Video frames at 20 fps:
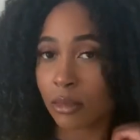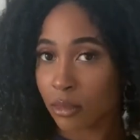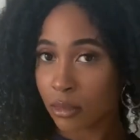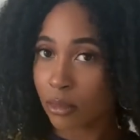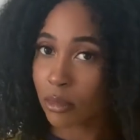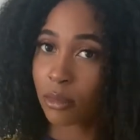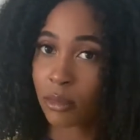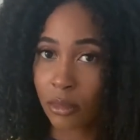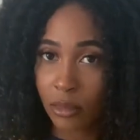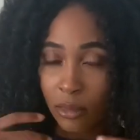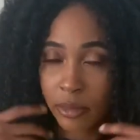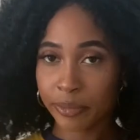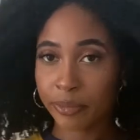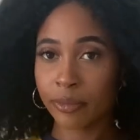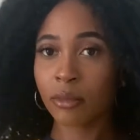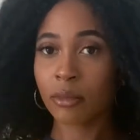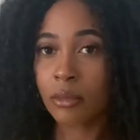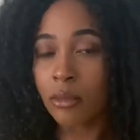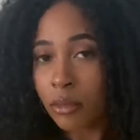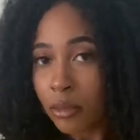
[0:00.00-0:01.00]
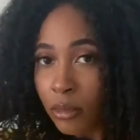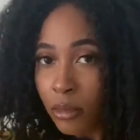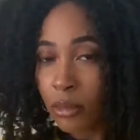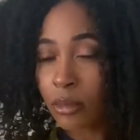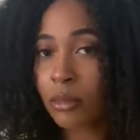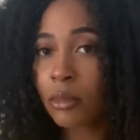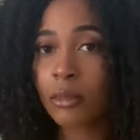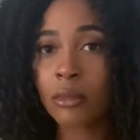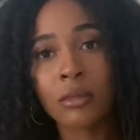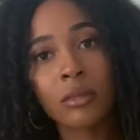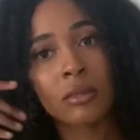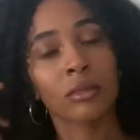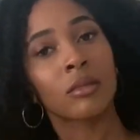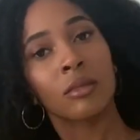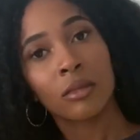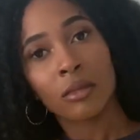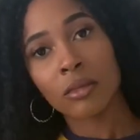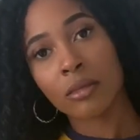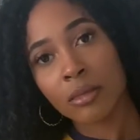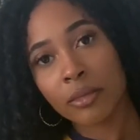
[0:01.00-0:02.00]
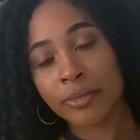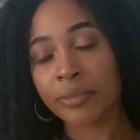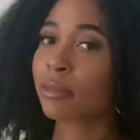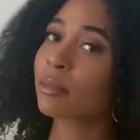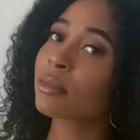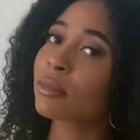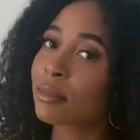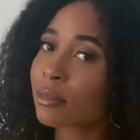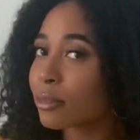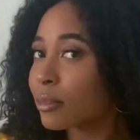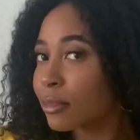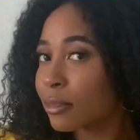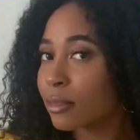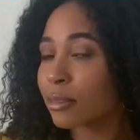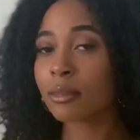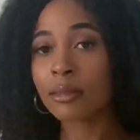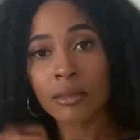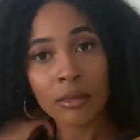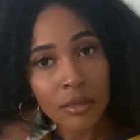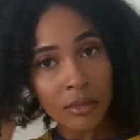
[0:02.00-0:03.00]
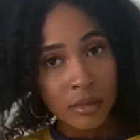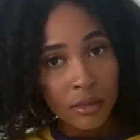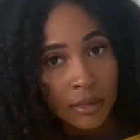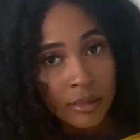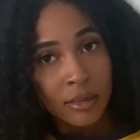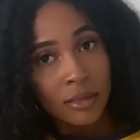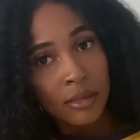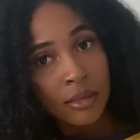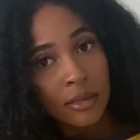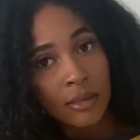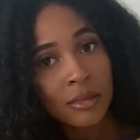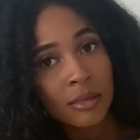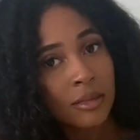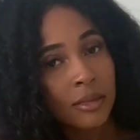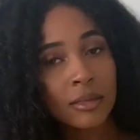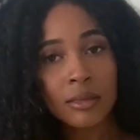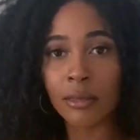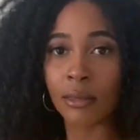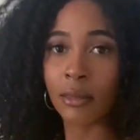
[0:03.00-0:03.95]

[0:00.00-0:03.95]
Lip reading: Make sure you guys like this video and also leave a comment down below if you're